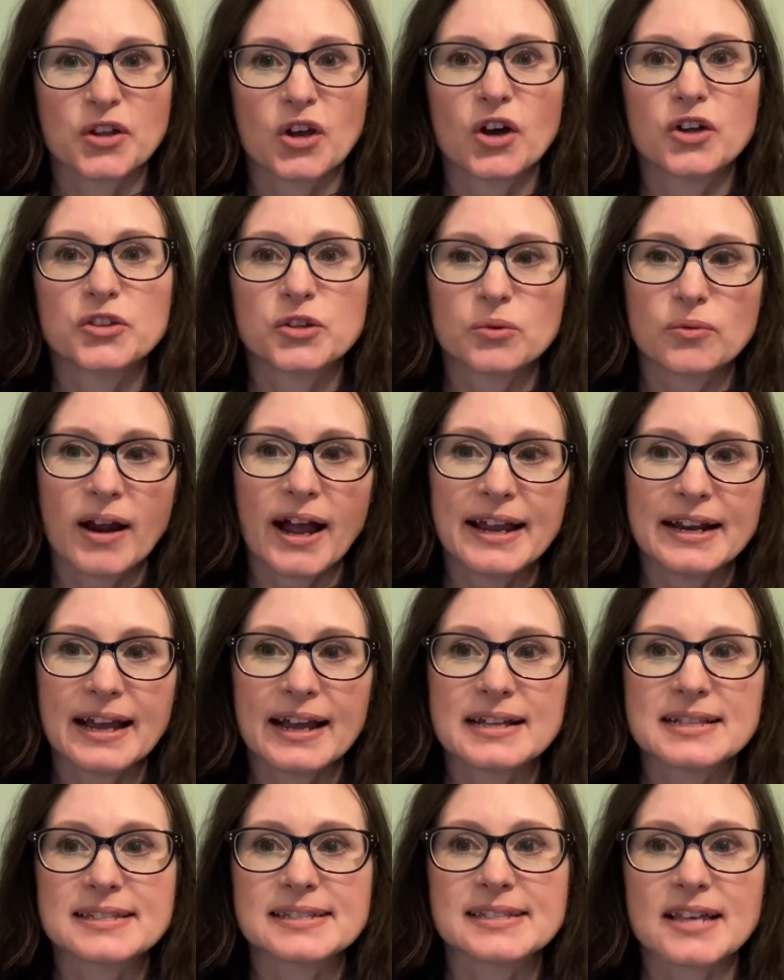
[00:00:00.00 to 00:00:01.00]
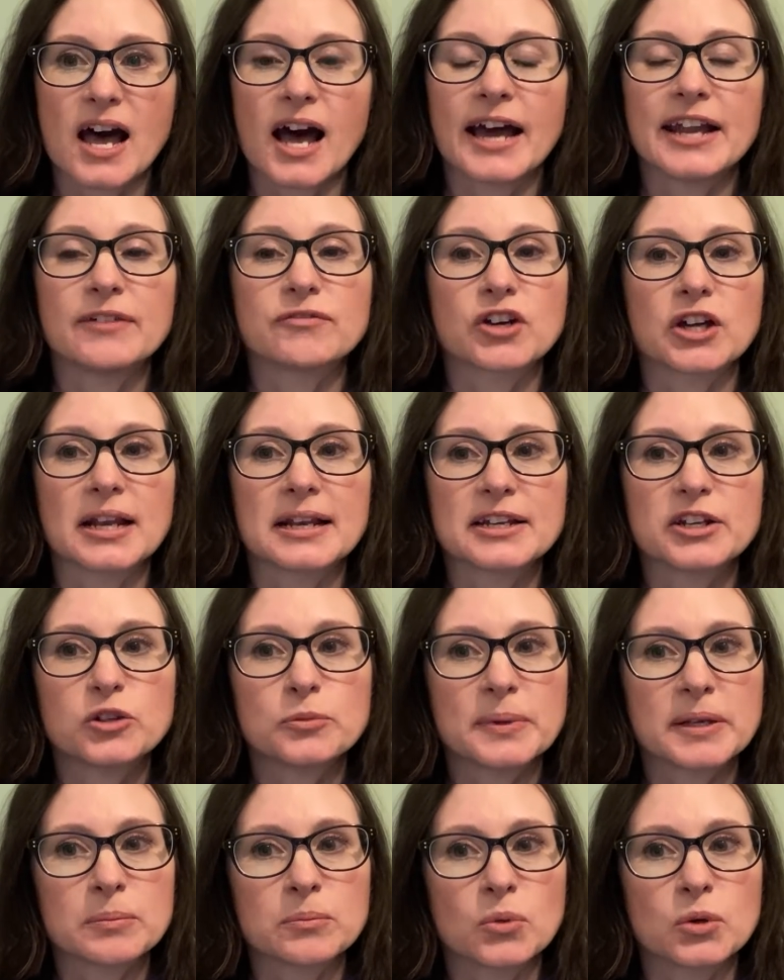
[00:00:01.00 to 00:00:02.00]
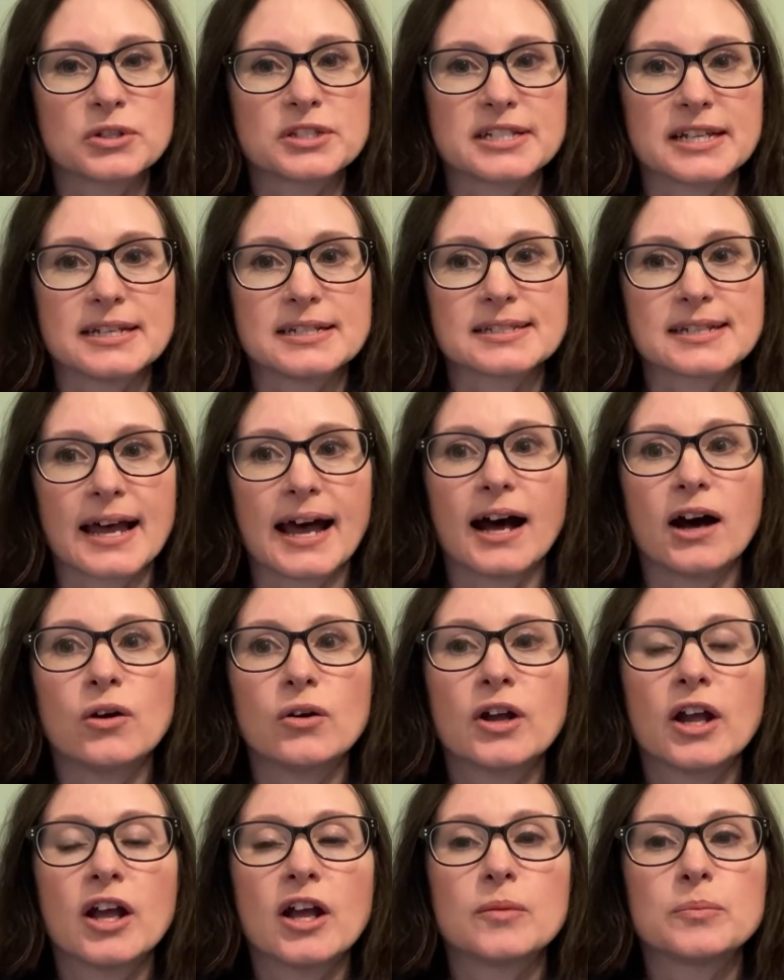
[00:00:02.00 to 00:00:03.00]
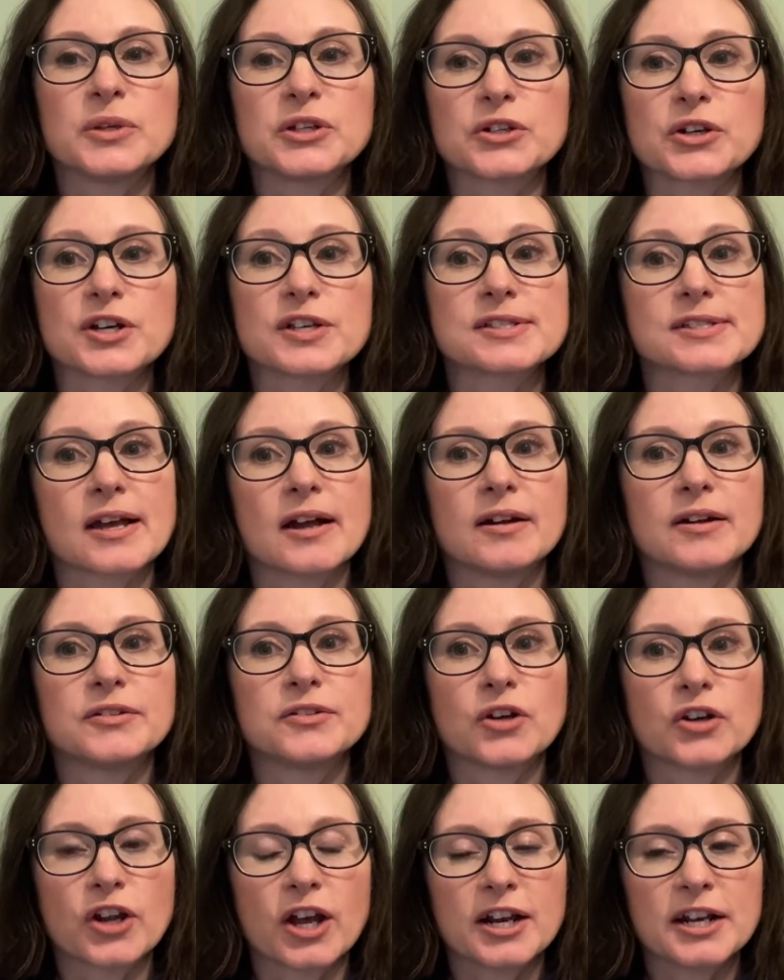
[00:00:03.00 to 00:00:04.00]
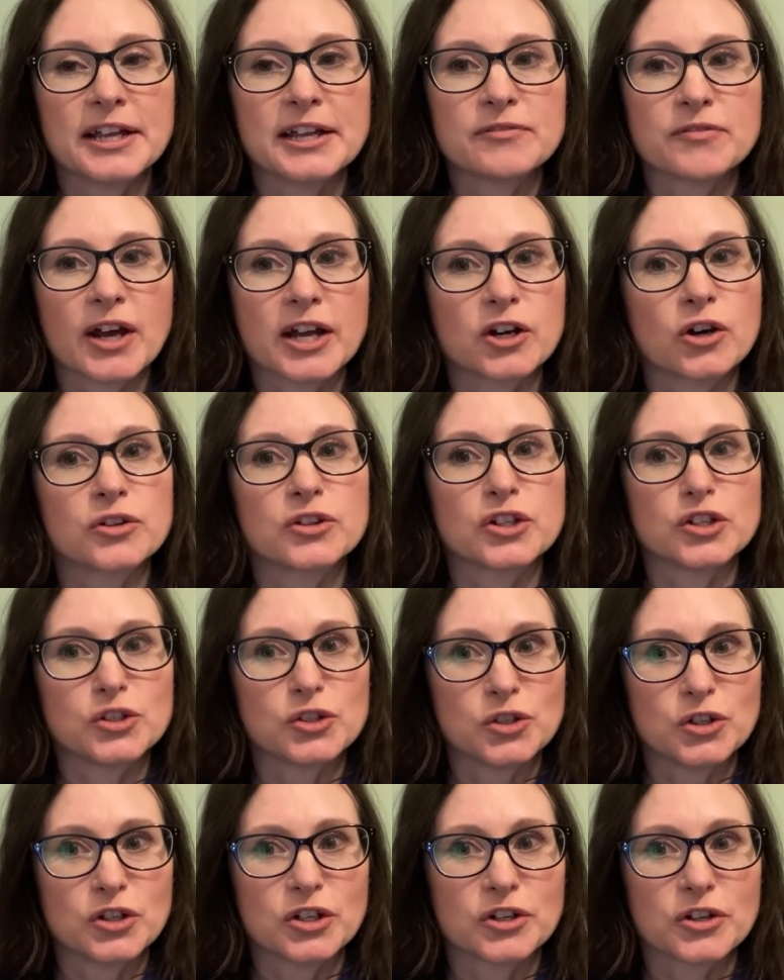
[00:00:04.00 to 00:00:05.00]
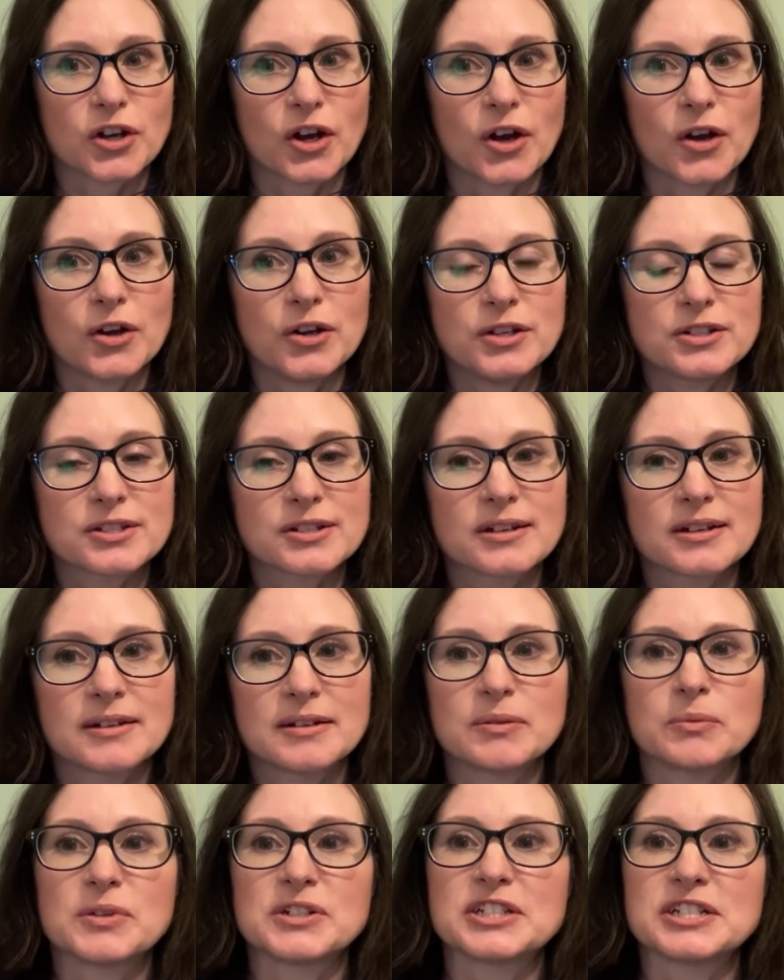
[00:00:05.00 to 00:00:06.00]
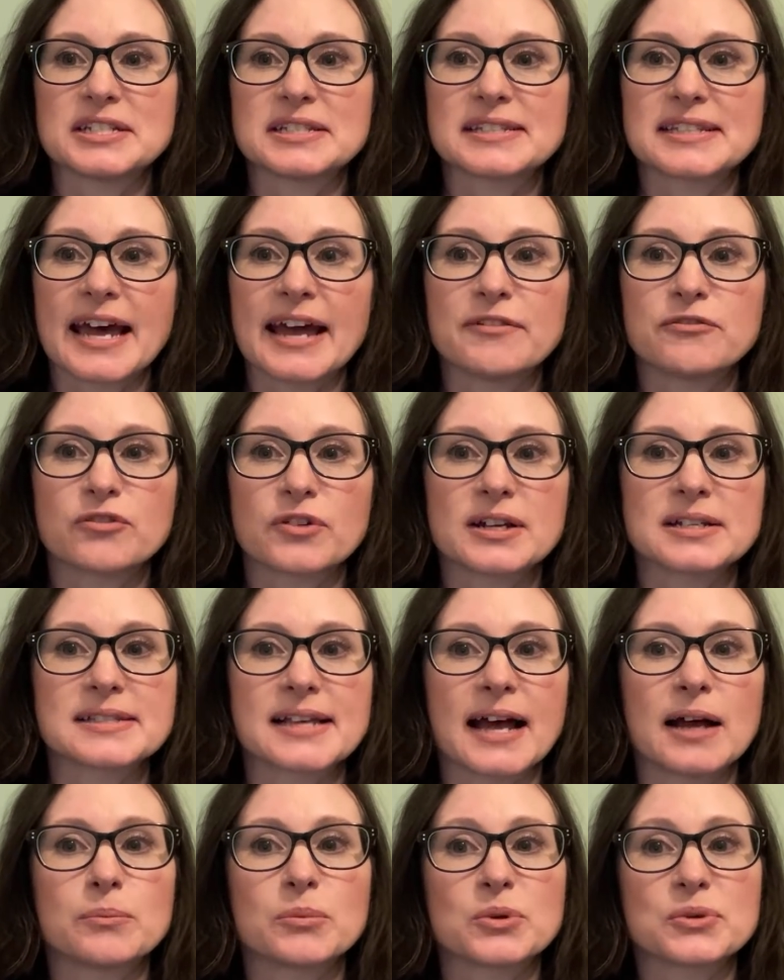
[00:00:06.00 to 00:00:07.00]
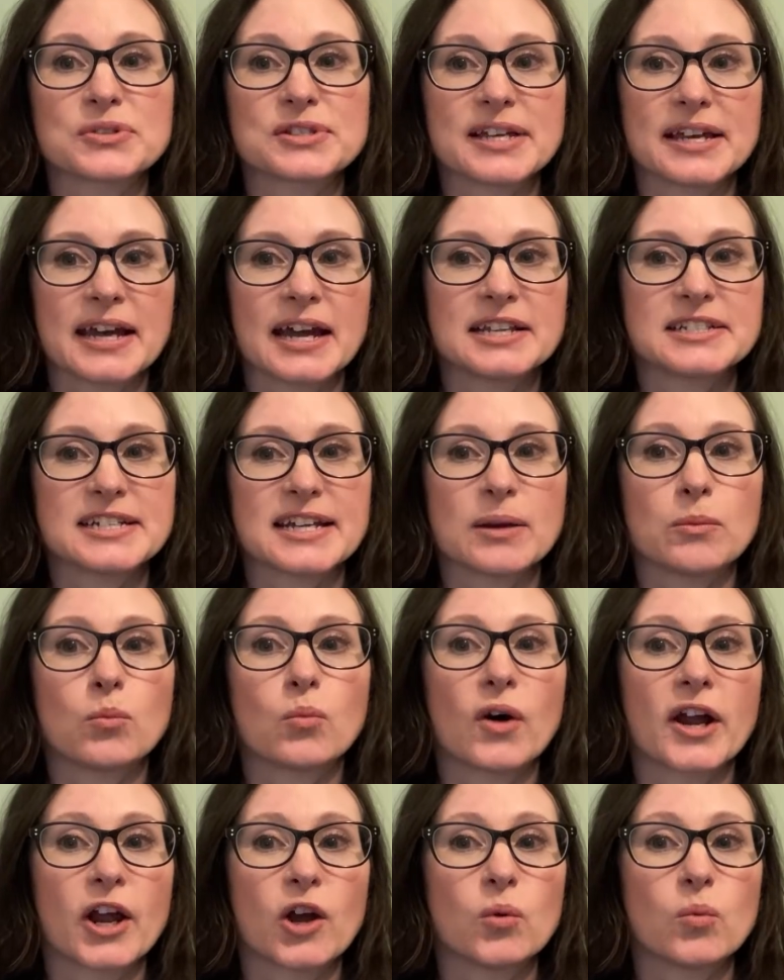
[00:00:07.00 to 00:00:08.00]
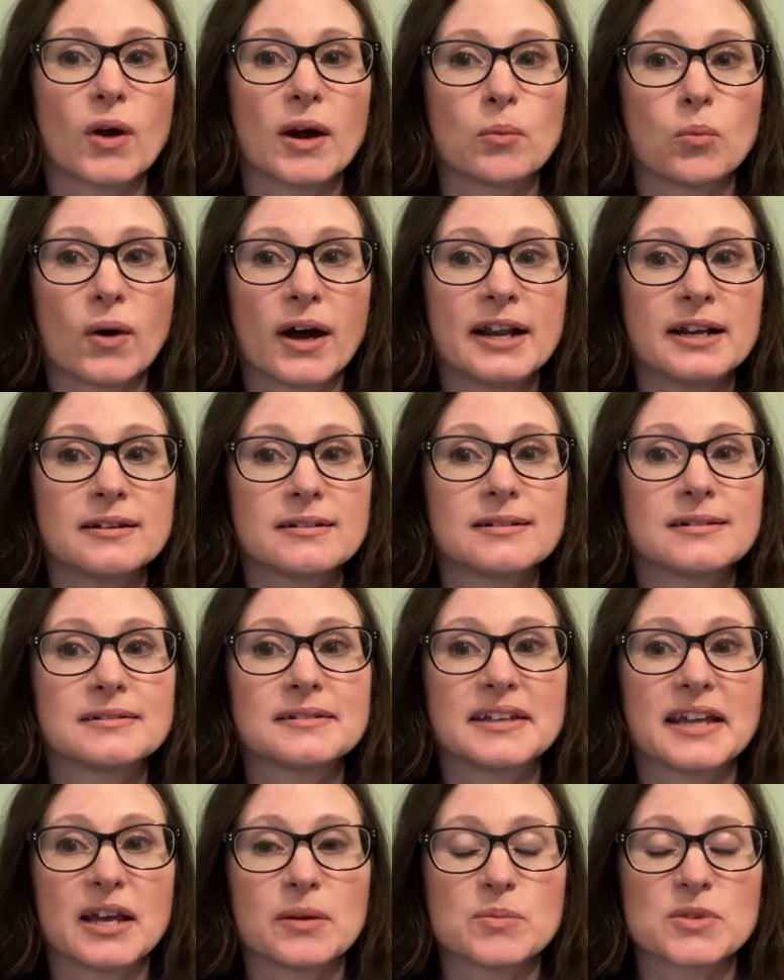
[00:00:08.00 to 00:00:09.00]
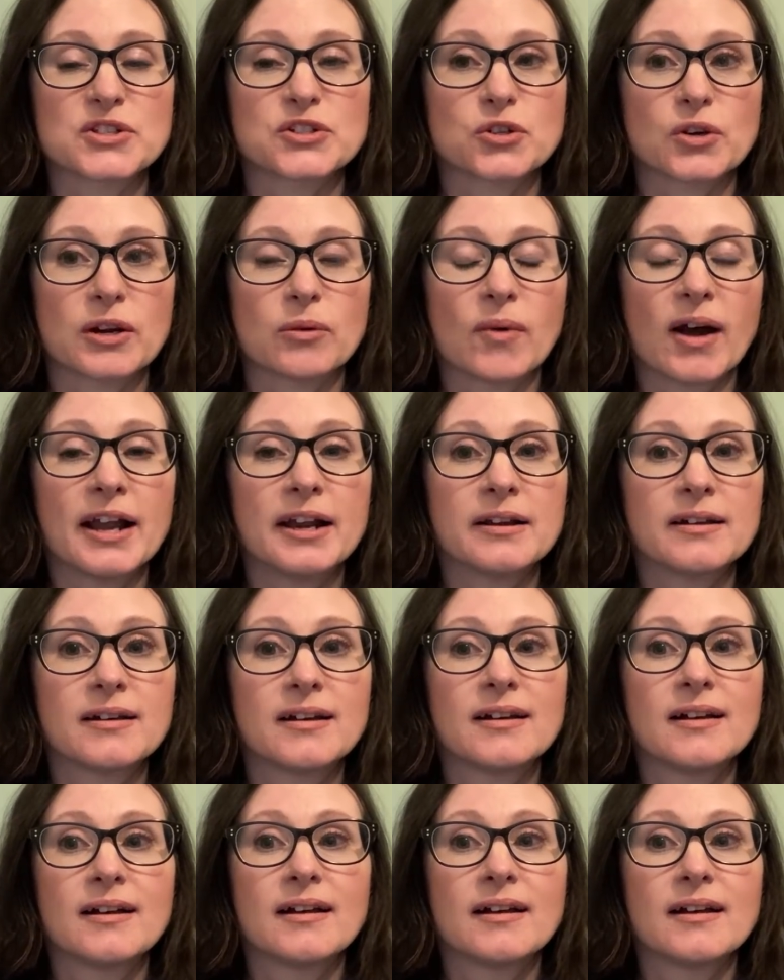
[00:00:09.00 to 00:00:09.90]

On the right-hand side, I've got a little bit more detail because not only have I got the unit code, which is, say, for example, CHM 1011, Chemistry 1,